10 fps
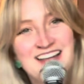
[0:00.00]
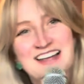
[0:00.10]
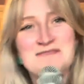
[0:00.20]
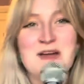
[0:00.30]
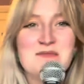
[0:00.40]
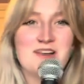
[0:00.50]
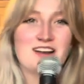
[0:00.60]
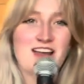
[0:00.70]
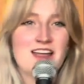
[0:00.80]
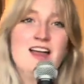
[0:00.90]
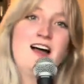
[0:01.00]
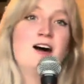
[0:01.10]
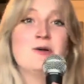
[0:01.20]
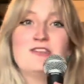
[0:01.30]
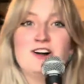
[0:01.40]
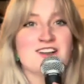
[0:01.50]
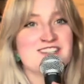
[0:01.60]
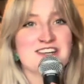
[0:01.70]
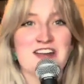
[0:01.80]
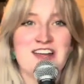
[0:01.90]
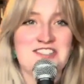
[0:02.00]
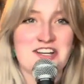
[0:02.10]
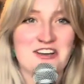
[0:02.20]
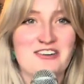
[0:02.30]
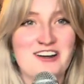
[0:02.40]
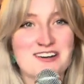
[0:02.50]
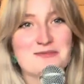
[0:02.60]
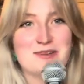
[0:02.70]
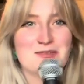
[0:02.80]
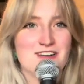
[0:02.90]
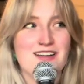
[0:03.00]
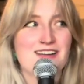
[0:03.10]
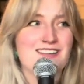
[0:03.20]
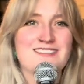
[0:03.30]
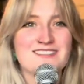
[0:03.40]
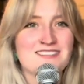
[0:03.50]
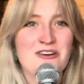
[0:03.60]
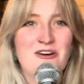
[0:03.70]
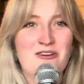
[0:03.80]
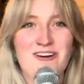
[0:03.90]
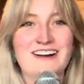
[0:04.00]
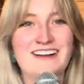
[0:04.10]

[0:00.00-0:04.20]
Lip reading: them being like, we've all seen hentai, right? And people are like, no.